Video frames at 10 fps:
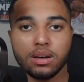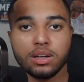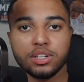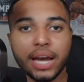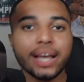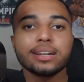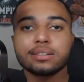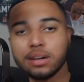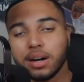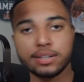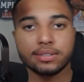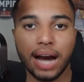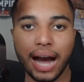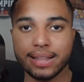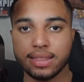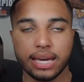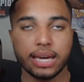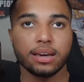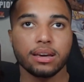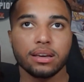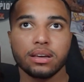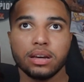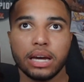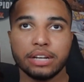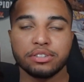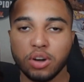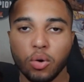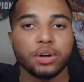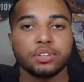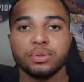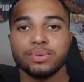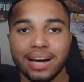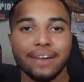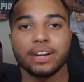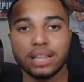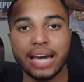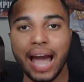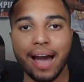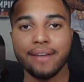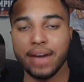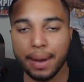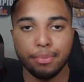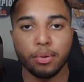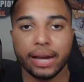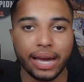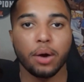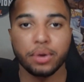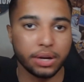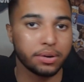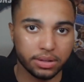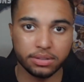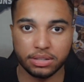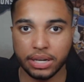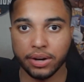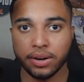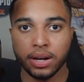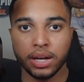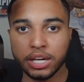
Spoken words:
Jalen Hunt, I think, is going to definitely have a breakout year this year.